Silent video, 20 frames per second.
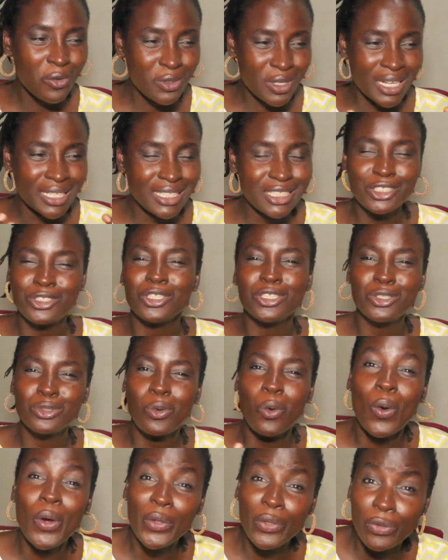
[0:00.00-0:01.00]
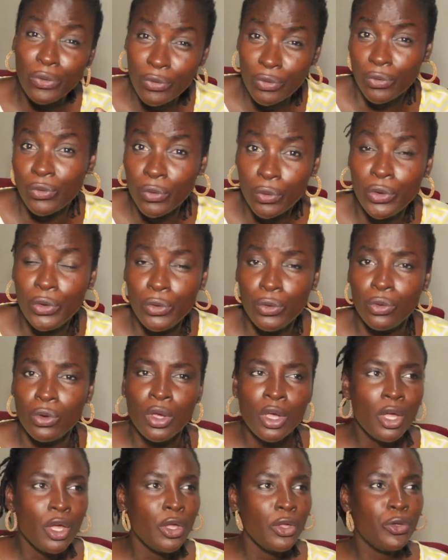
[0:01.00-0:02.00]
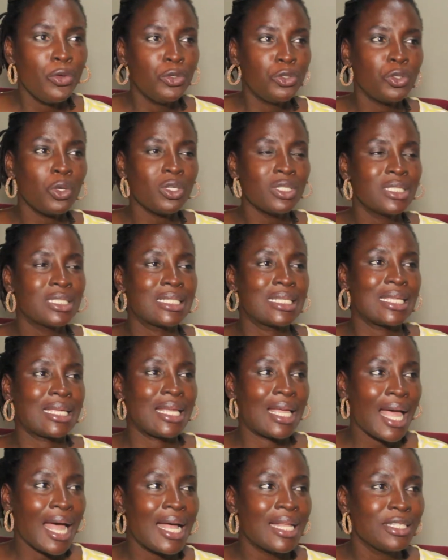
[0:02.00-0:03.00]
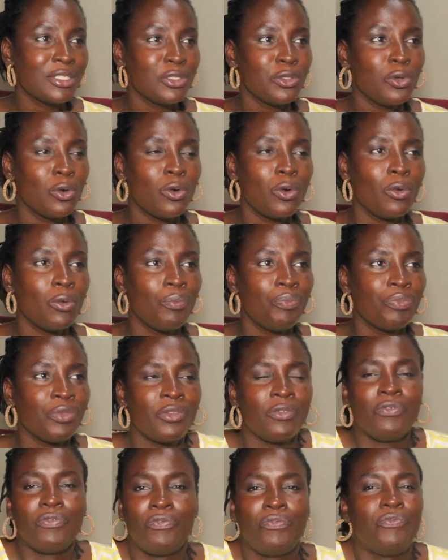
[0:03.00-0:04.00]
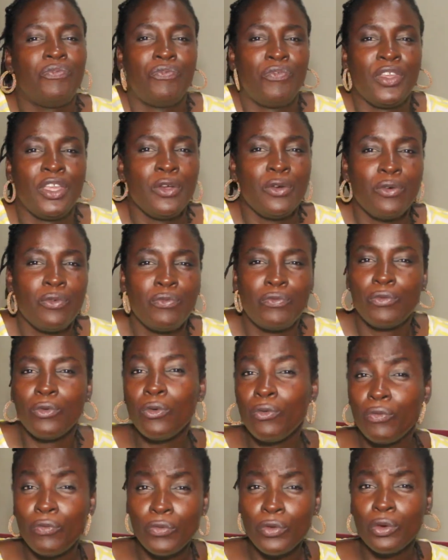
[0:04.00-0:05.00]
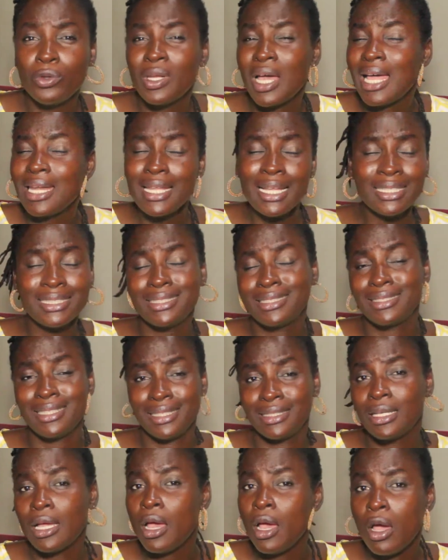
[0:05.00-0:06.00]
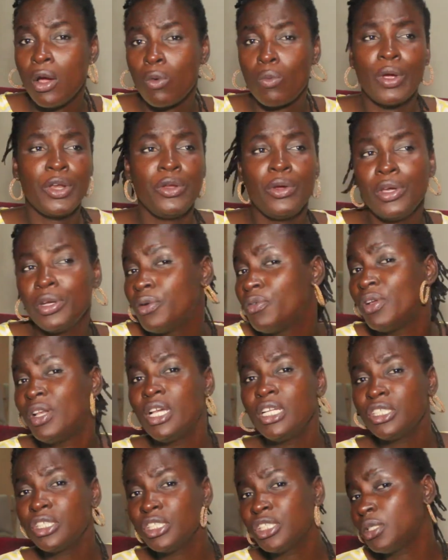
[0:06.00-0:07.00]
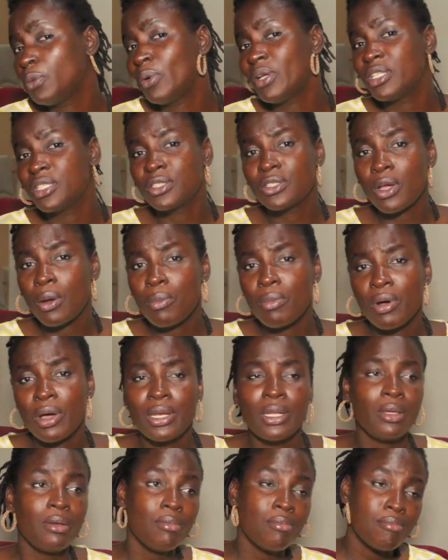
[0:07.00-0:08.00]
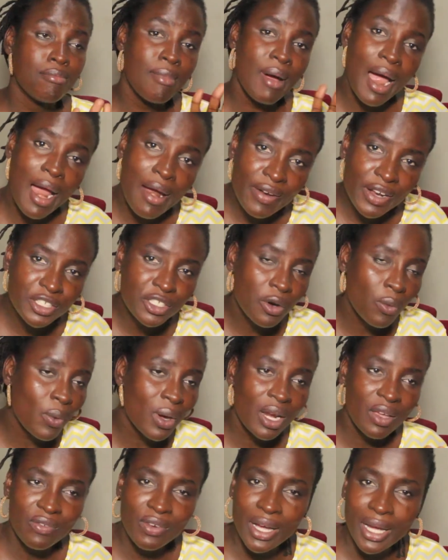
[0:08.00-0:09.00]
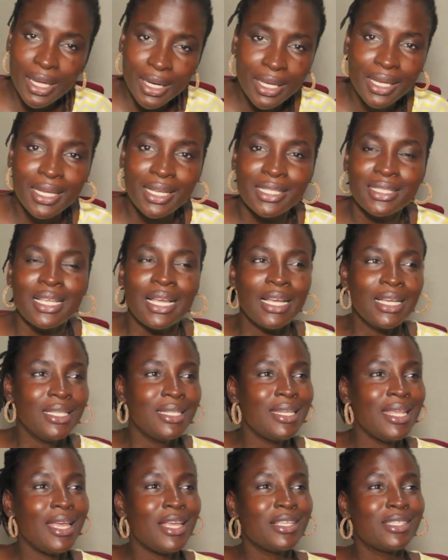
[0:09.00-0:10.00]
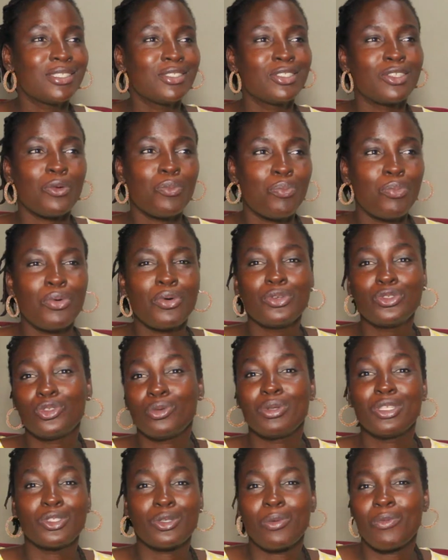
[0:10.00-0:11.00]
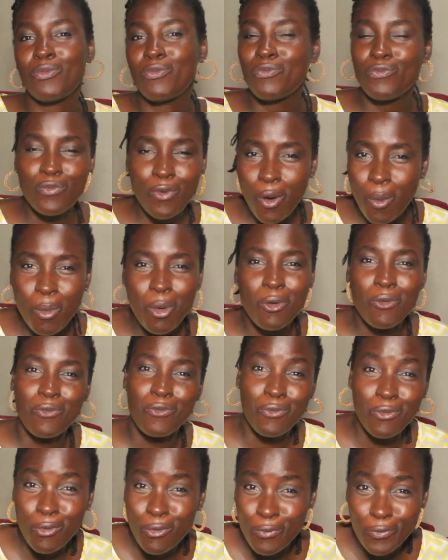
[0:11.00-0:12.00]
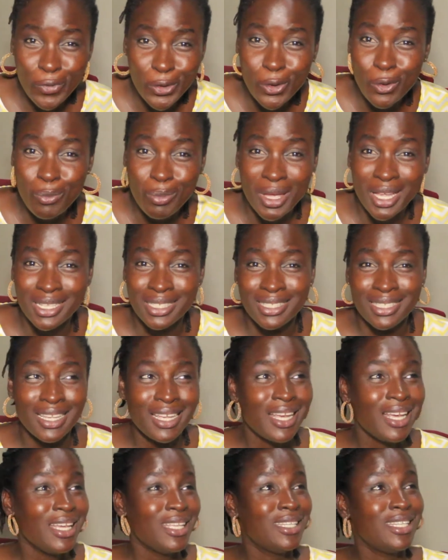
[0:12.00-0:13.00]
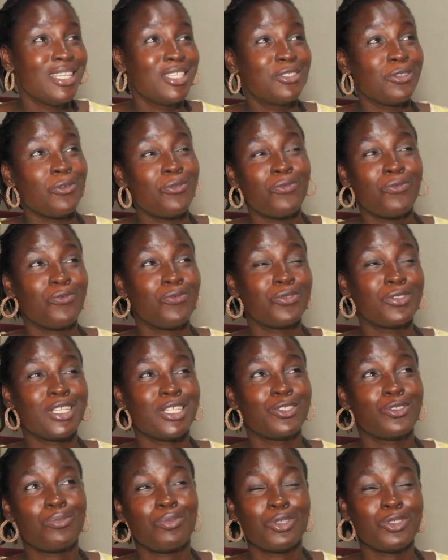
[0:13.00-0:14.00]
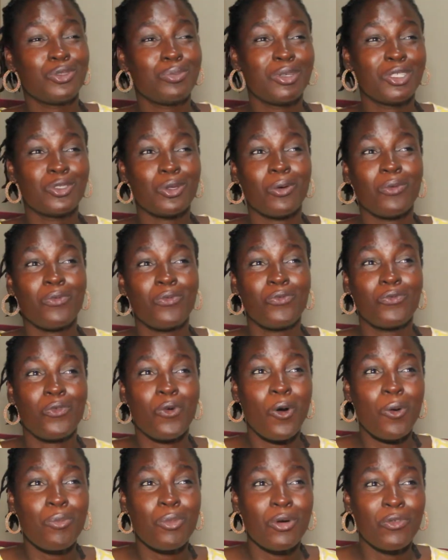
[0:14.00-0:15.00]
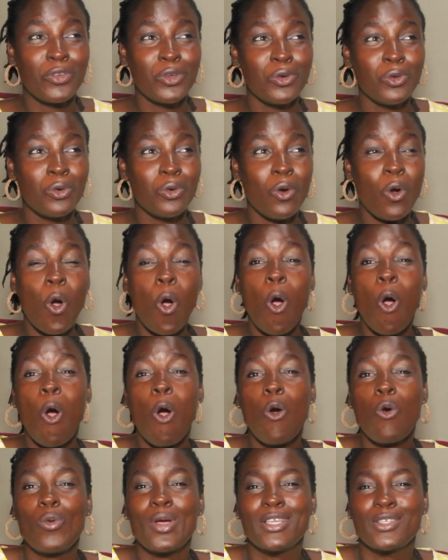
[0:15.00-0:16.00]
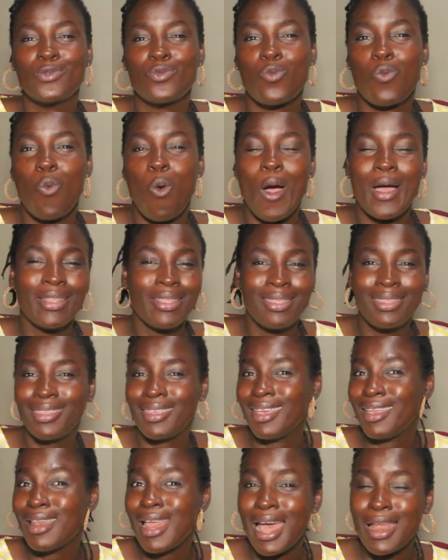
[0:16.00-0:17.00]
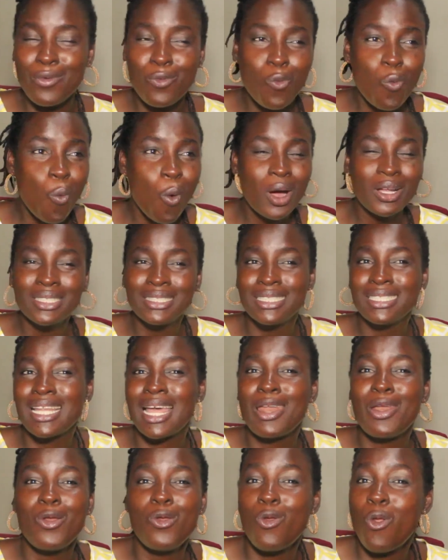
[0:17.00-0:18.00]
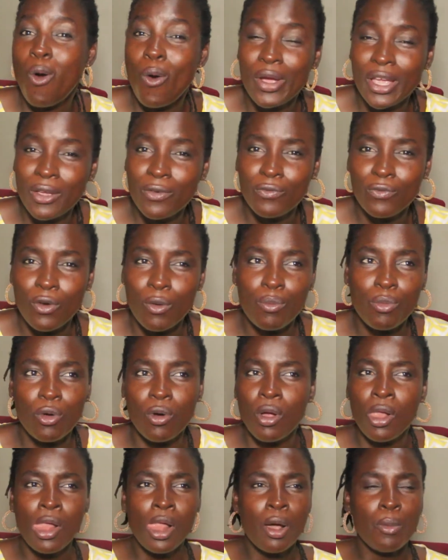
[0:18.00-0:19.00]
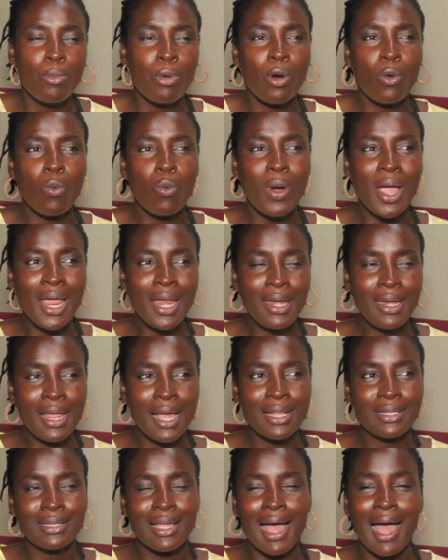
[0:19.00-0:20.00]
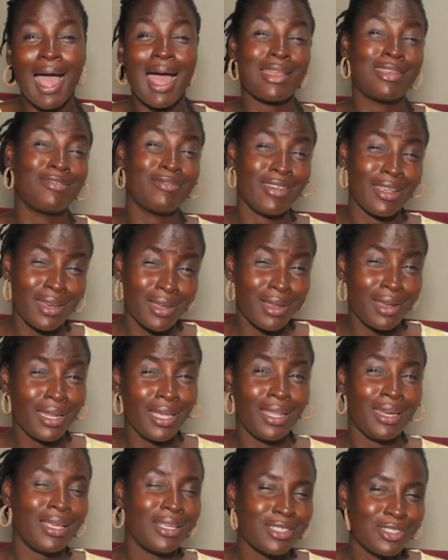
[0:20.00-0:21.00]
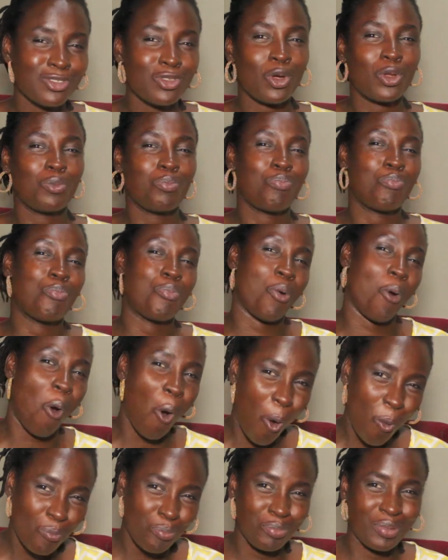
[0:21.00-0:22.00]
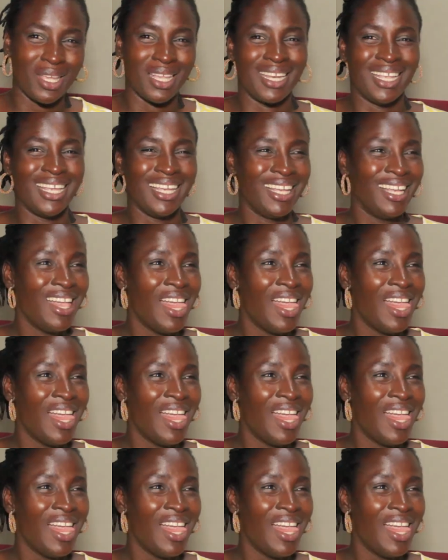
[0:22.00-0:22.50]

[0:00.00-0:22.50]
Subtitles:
that is just going through you. You just can't, you know, feel fulfilled. And that's it. When you're in a relationship with somebody, marriage or whatever it is, there's supposed to be some form of fulfillment. There's supposed to be some form of, you know, always wanting and longing for more. But when that adrenaline is not pumping,